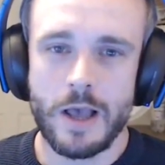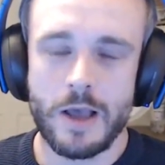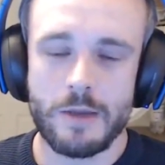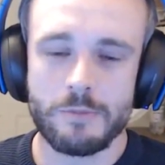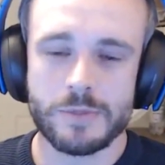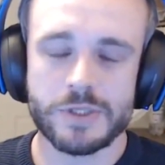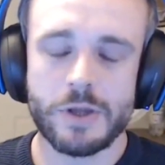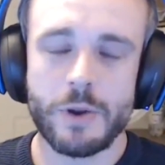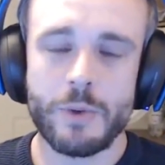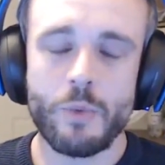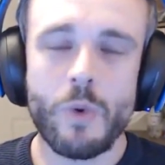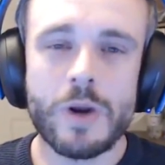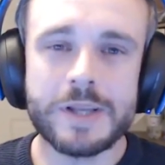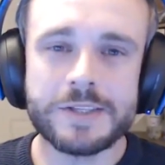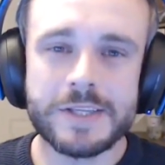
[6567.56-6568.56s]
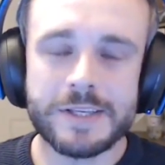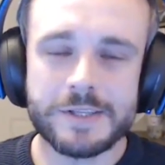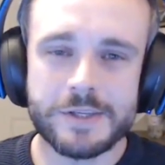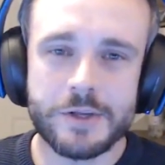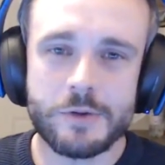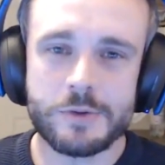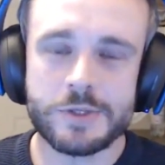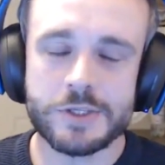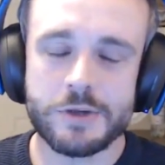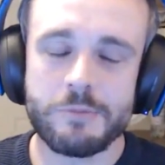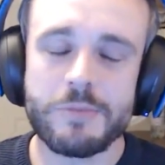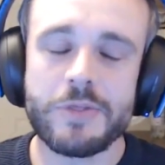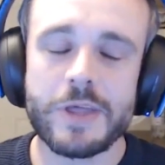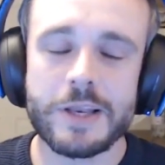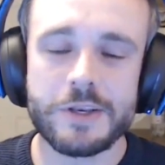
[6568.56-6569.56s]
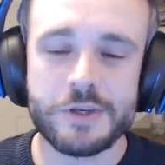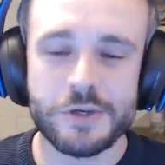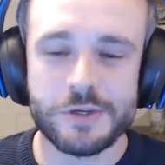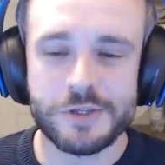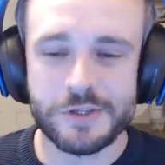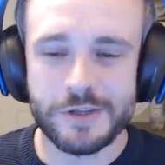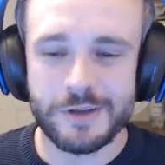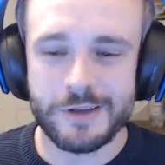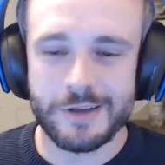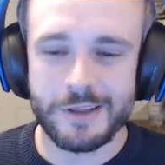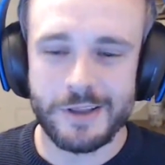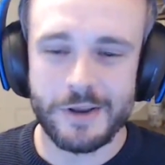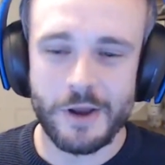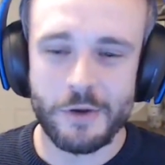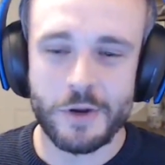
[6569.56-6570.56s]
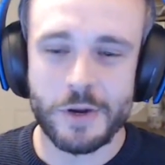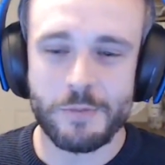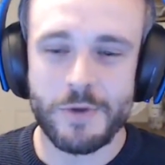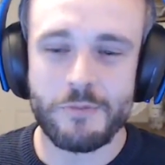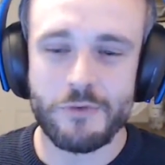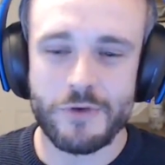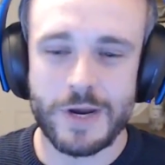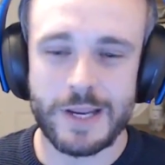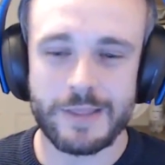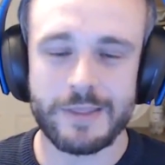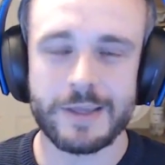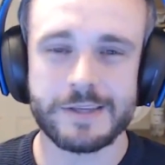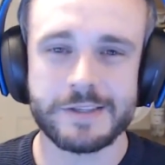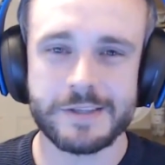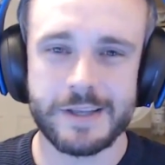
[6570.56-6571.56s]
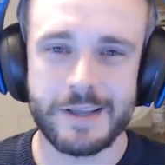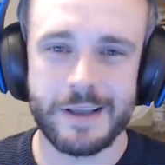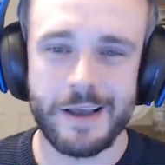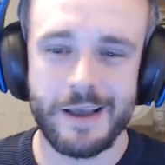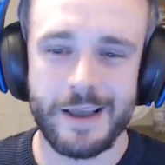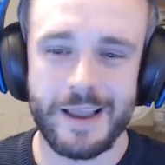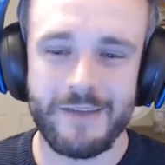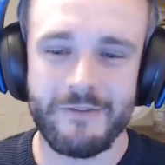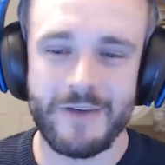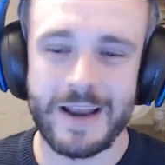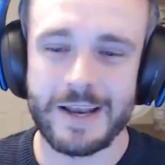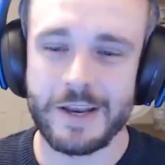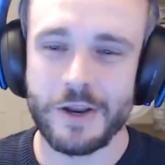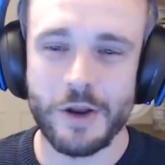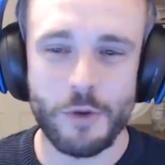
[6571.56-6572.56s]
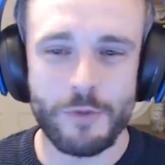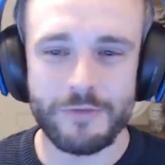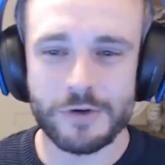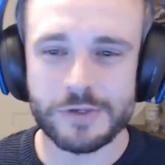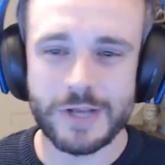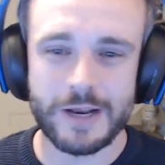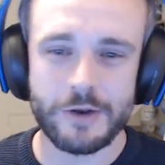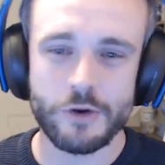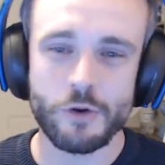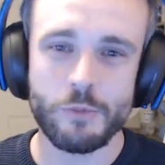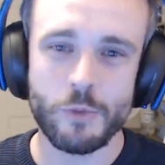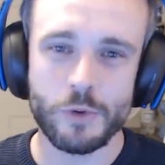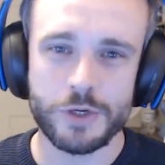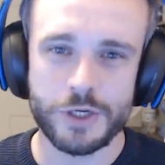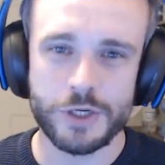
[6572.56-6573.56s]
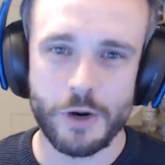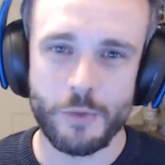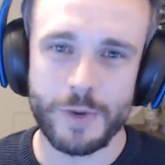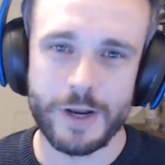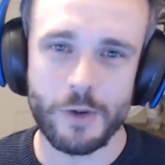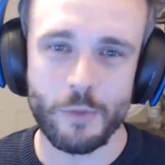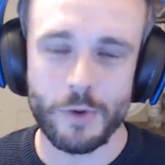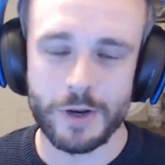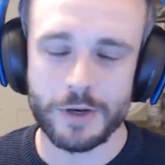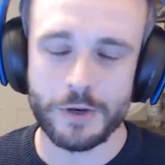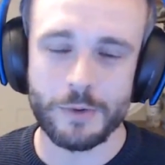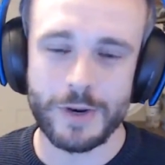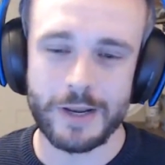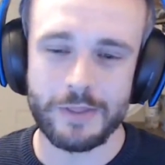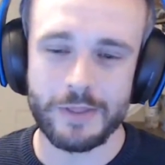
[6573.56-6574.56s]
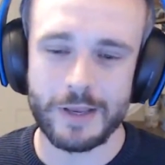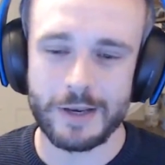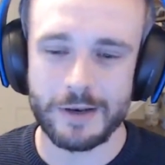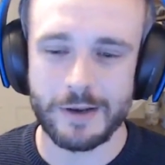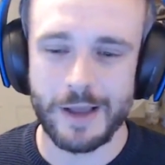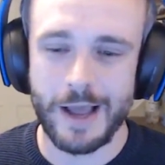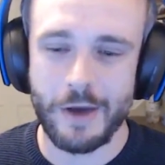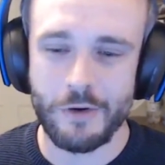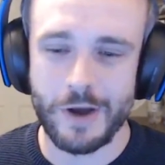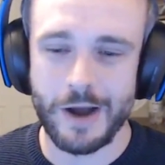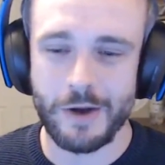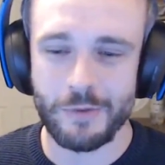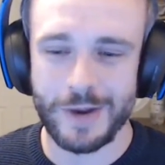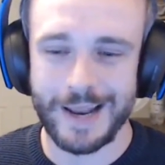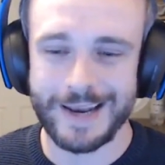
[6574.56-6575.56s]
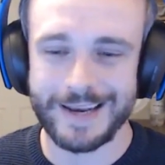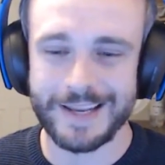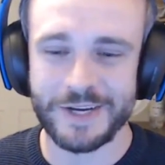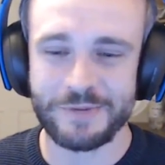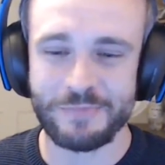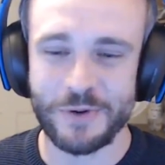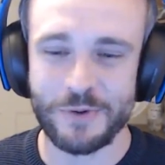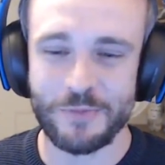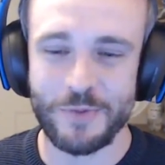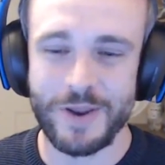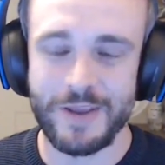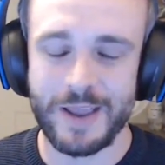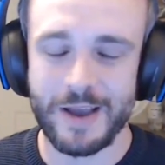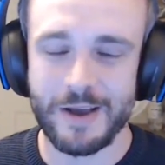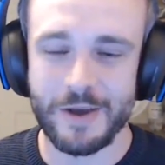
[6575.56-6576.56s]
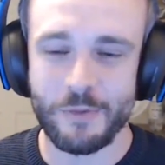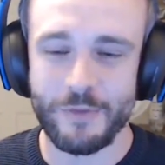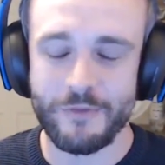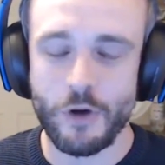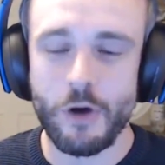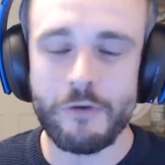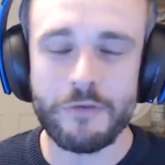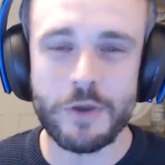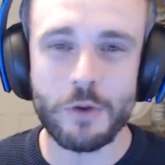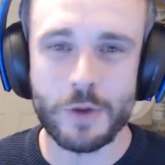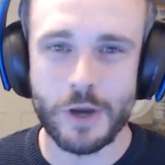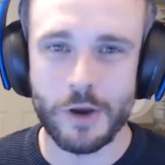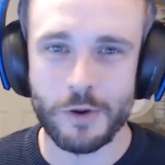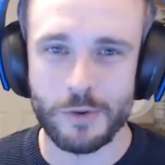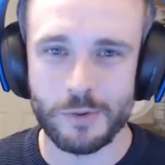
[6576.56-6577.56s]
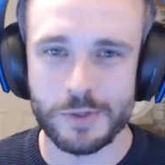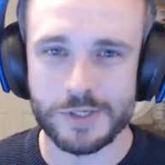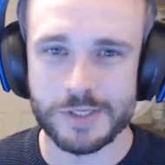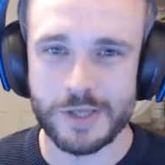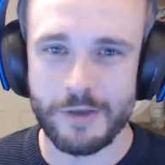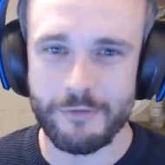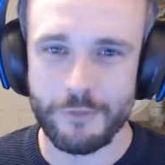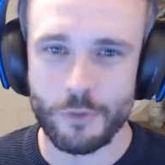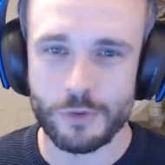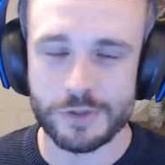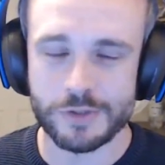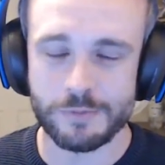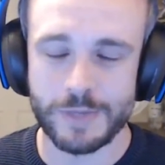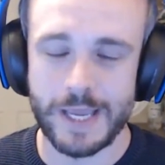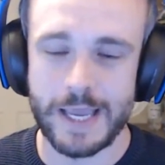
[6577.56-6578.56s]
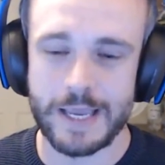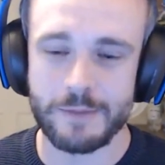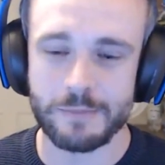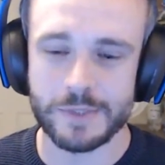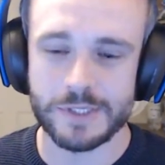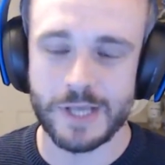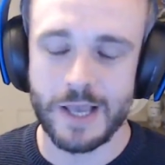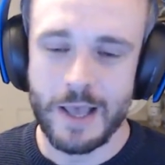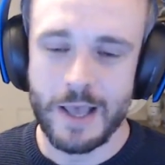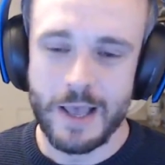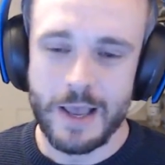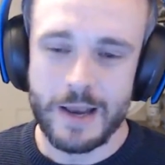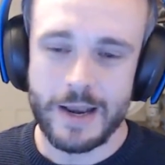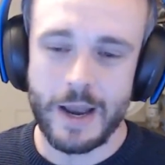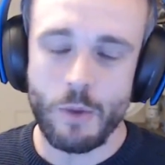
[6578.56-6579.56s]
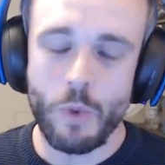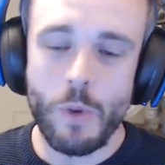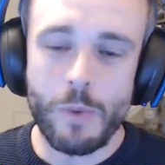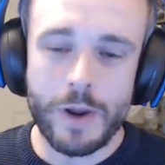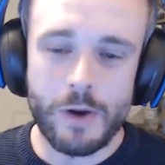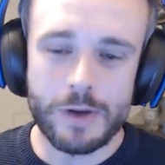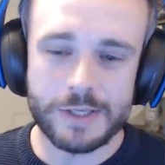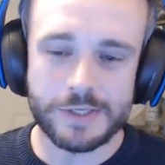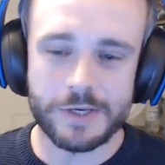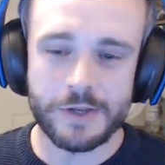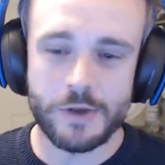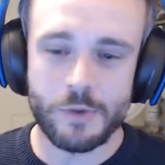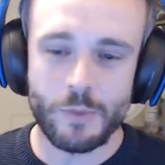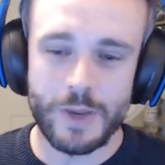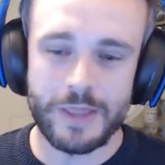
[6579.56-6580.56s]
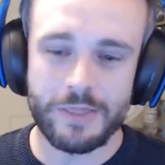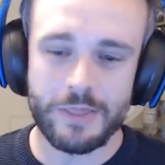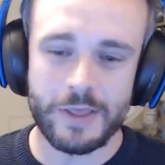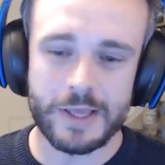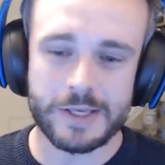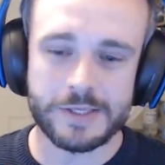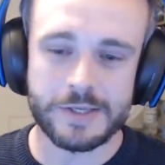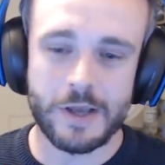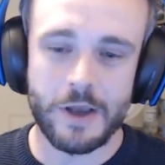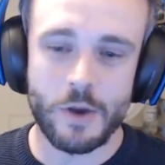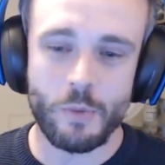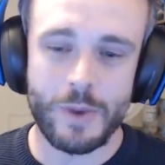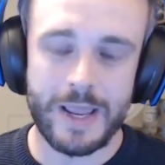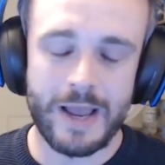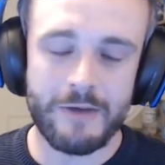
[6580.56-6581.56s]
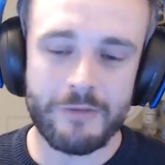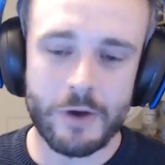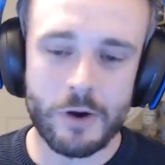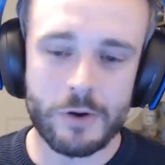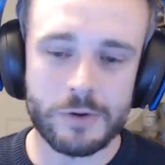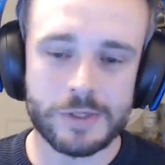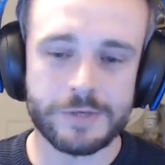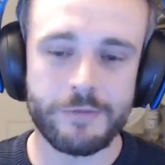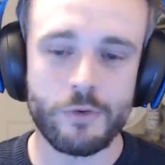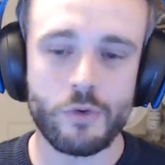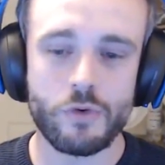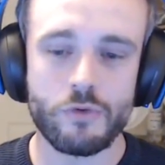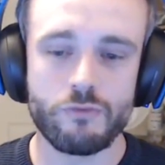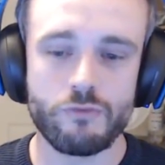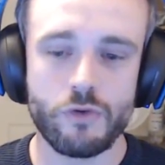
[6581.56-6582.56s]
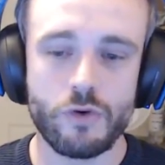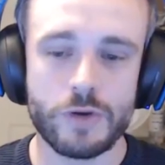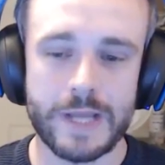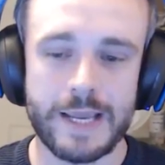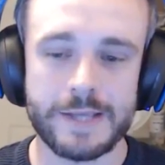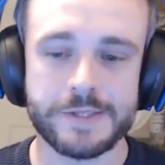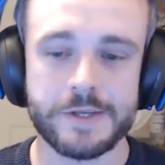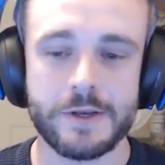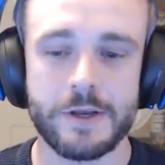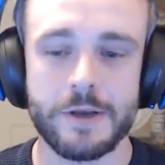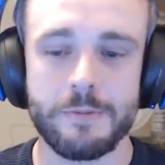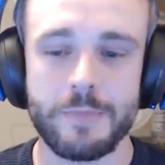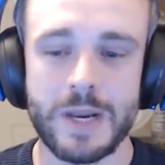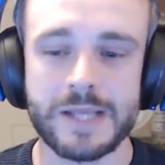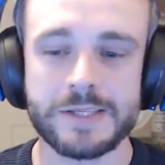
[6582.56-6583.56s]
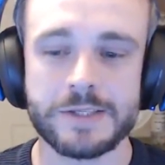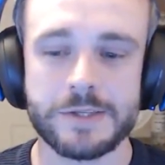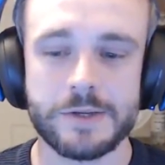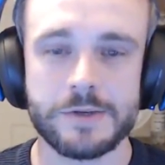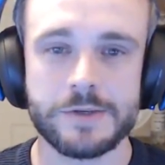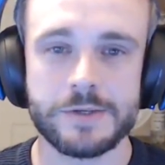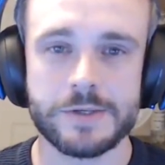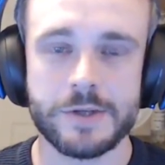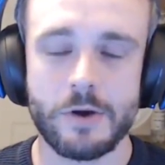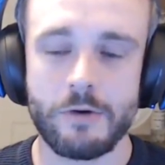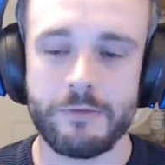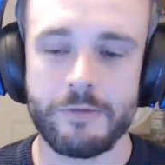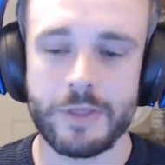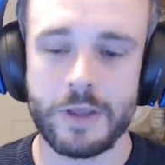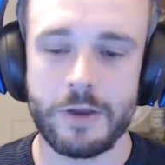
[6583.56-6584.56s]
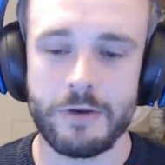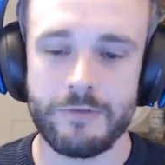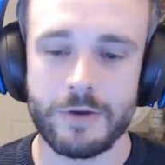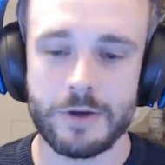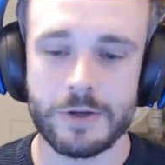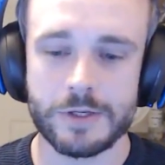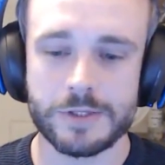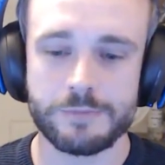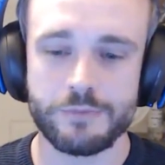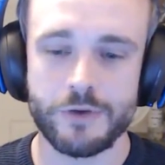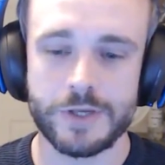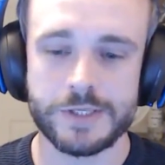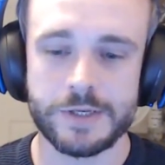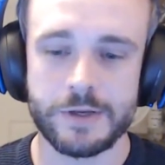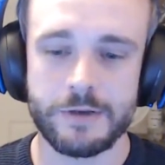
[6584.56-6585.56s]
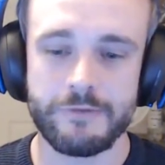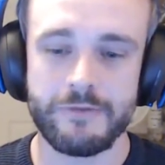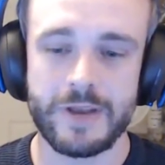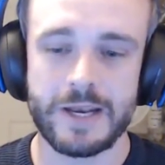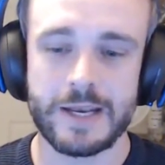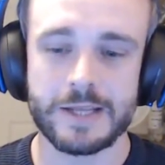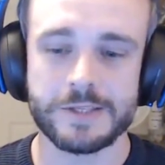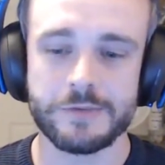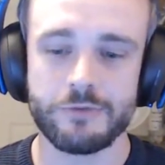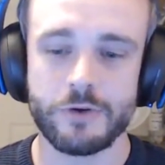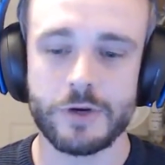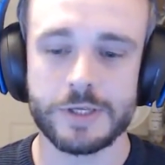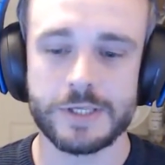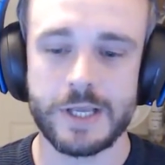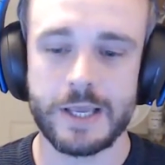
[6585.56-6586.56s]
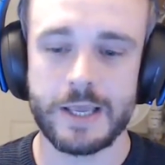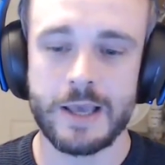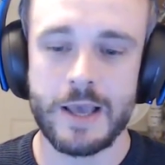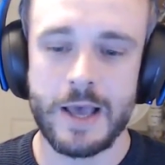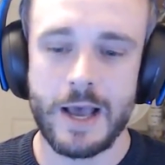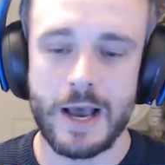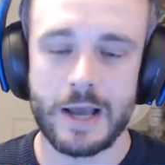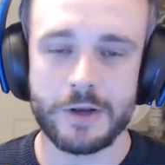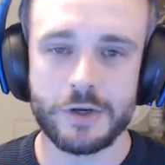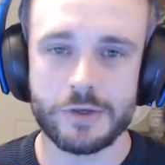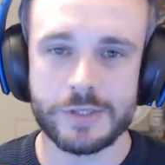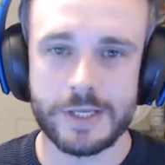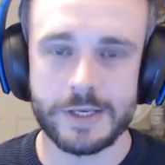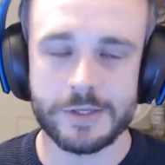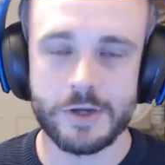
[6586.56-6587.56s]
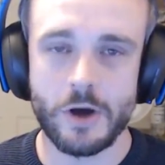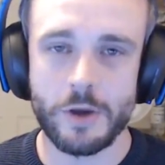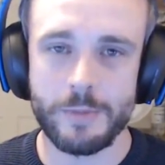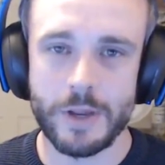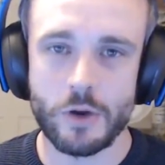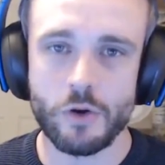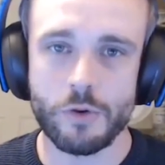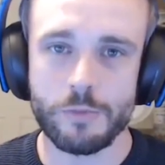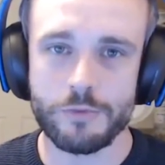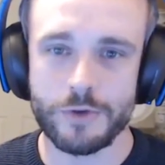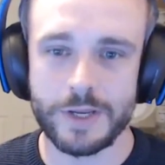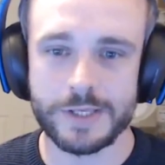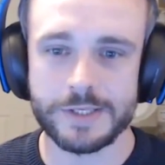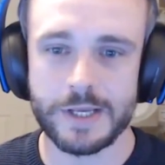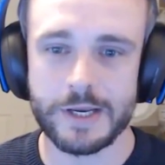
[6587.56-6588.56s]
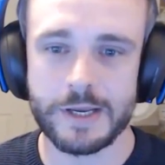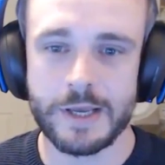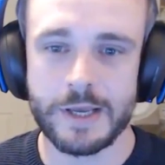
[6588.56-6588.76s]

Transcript: So we wanted to do something just to, you know, commemorate this event. You know, we've just had a normal show. We don't want to do anything outlandish, but we've got a few codes for some games. Now, what we're going to do with this, we have codes for Raw Data, Blasters of the Universe, Predator, Vendetta Rising, and Just in Time Incorporated.